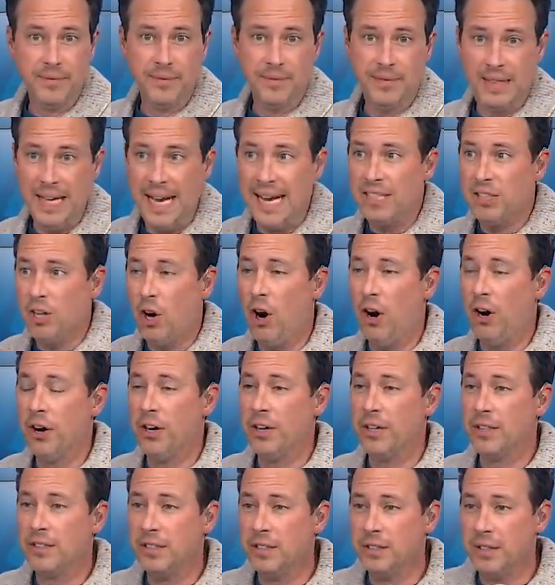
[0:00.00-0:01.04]
that's
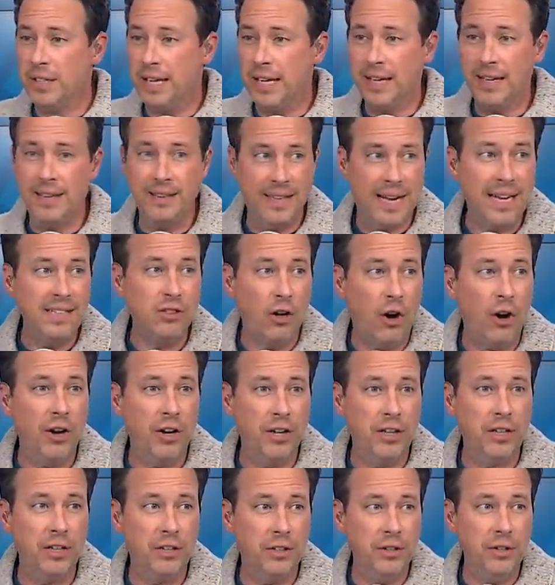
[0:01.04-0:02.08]
harder to get that's
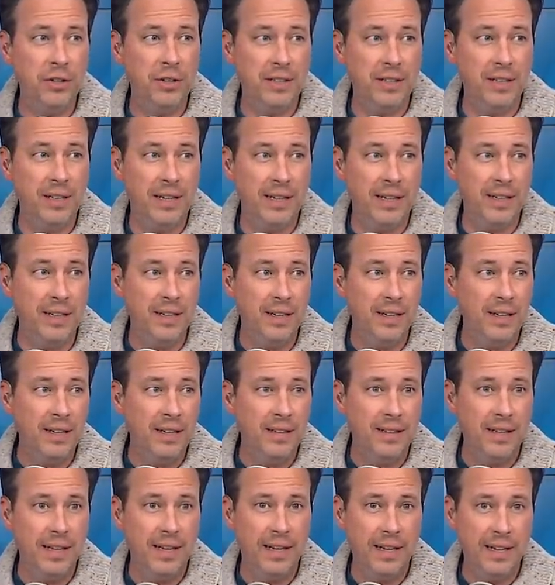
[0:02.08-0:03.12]
harder to do than it
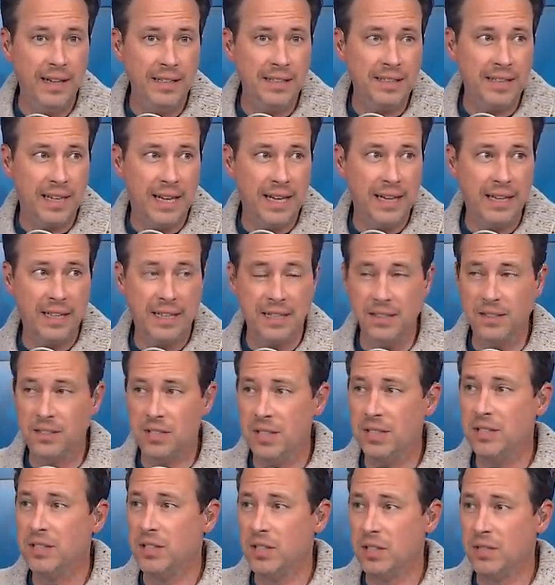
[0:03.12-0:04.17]
than it is to get a
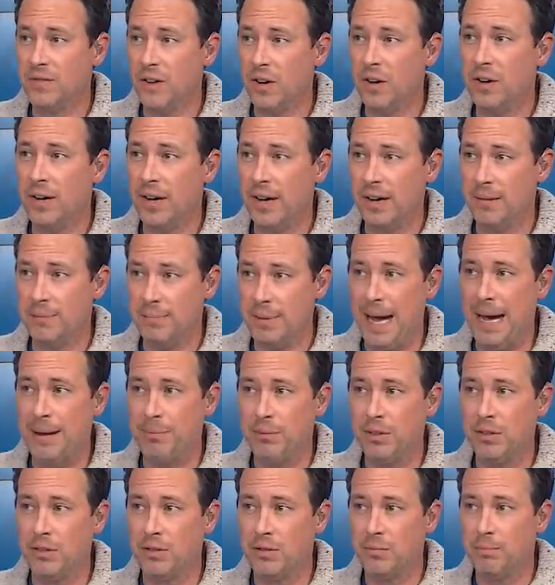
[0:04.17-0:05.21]
consensus vote at a
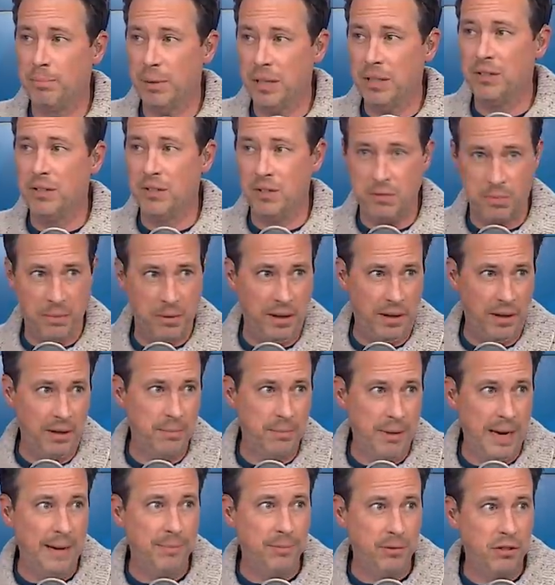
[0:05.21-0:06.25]
Baptist business meeting,
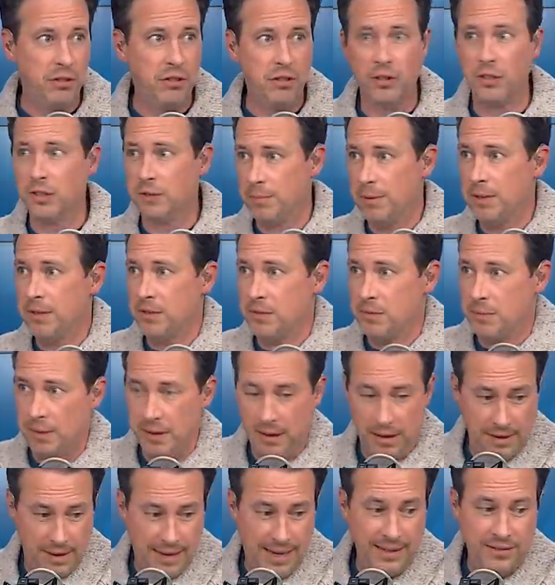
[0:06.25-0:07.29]
Baptist church business
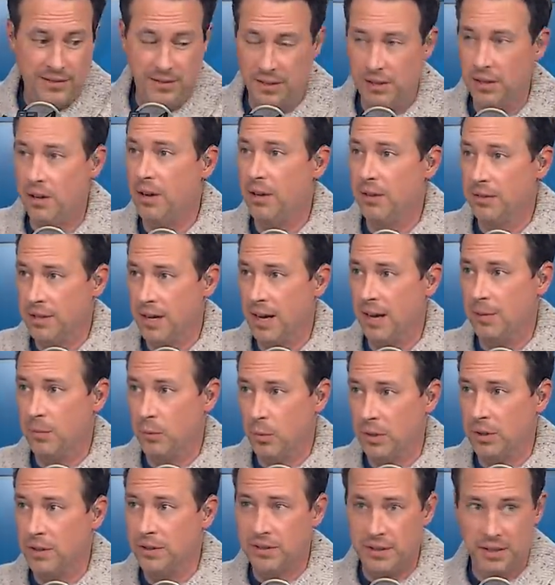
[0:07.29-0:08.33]
meeting. And that's the all-time
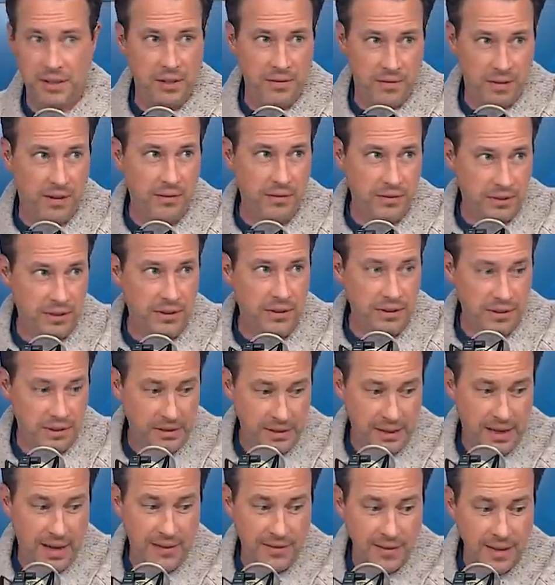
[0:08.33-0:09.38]
worst thing you've ever seen in
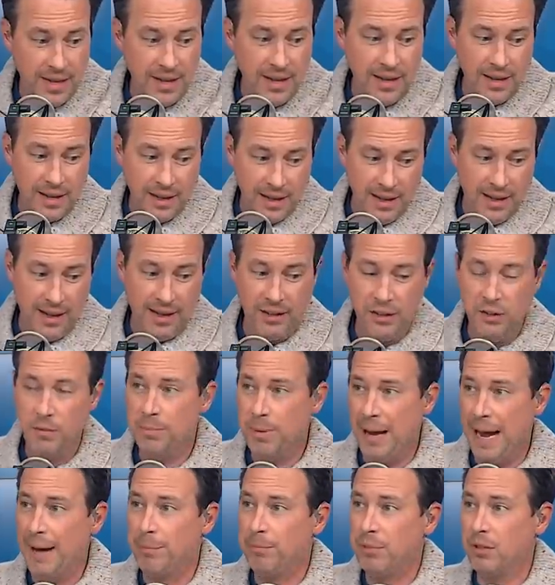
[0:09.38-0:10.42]
your life. And you
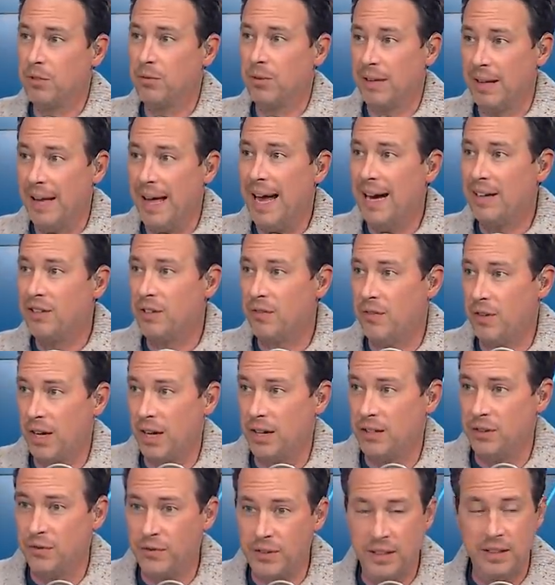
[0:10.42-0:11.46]
Baptists relax if you
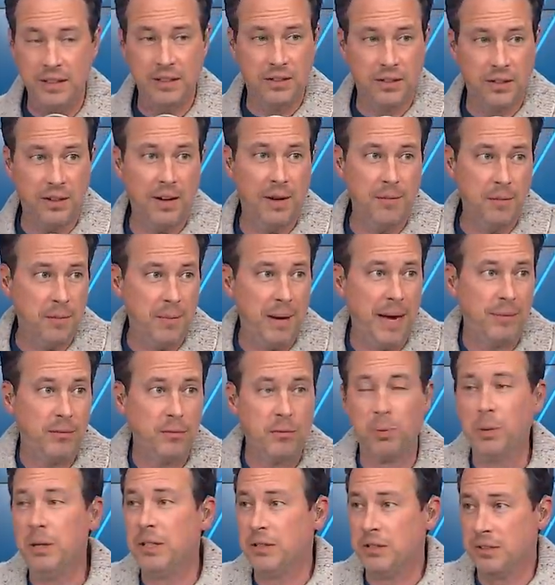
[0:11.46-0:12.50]
got your feelings hurt. I'm a
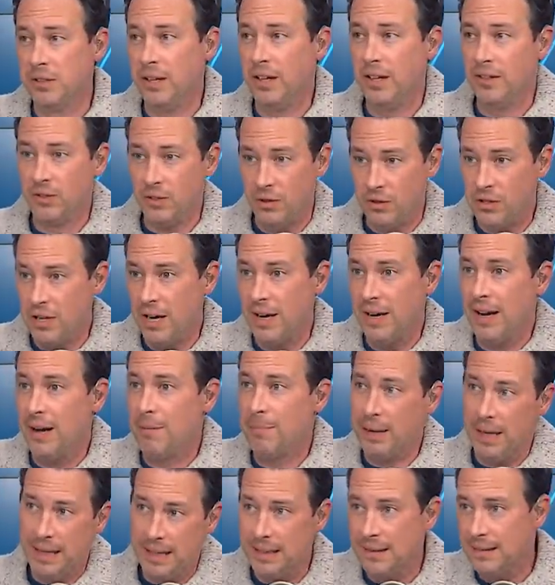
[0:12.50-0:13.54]
Baptist preacher's kid, so shut
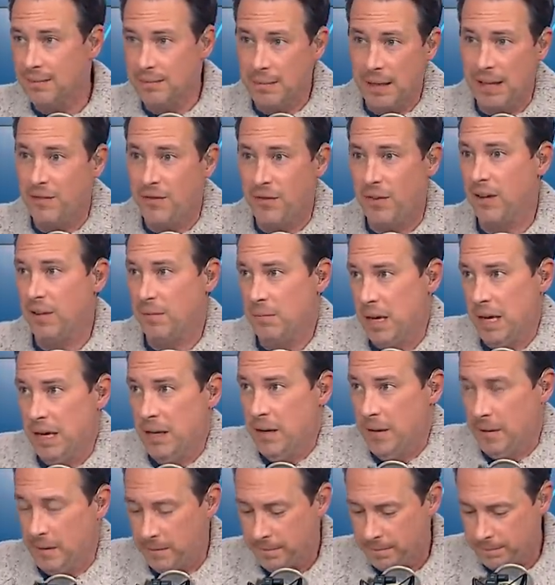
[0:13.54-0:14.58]
up. I can make fun of
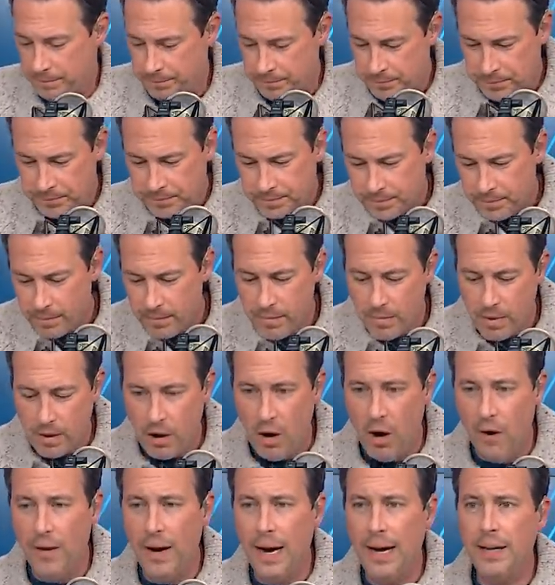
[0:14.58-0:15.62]
my own.
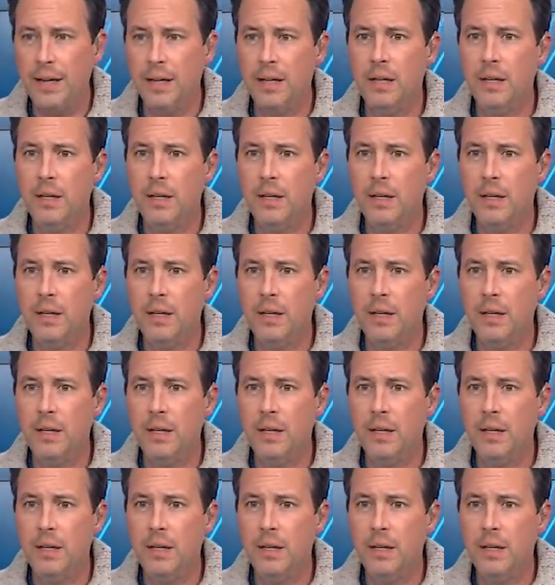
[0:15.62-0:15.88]
All right.